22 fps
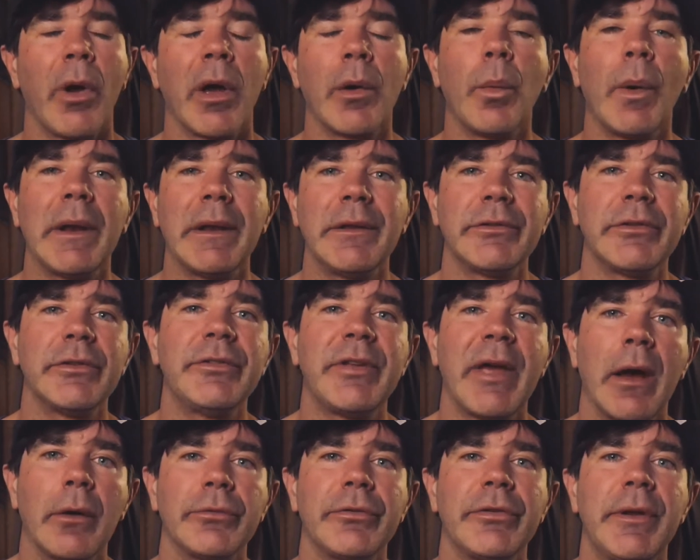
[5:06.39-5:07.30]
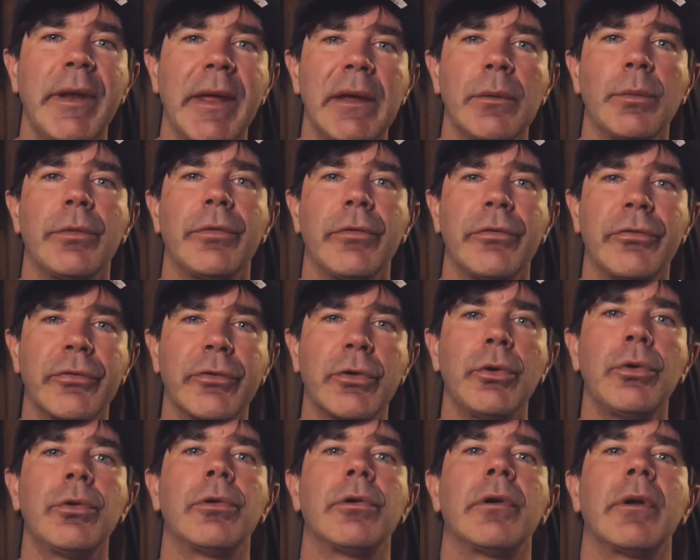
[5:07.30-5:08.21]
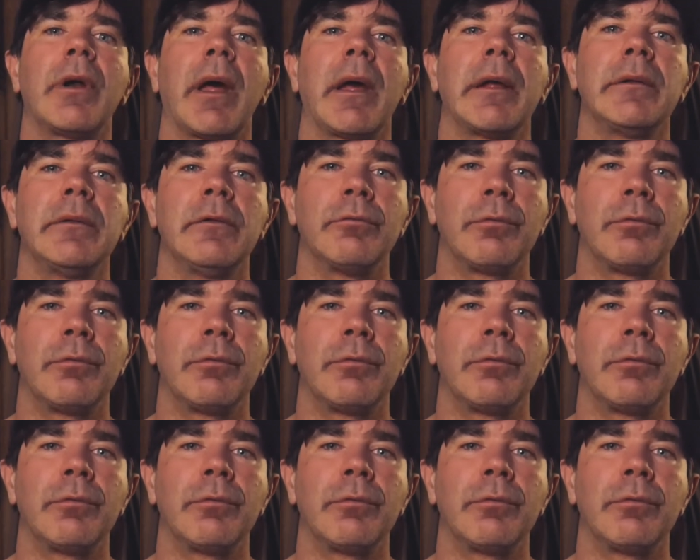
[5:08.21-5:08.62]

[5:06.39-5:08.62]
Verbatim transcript: I went into town today with the scooter and I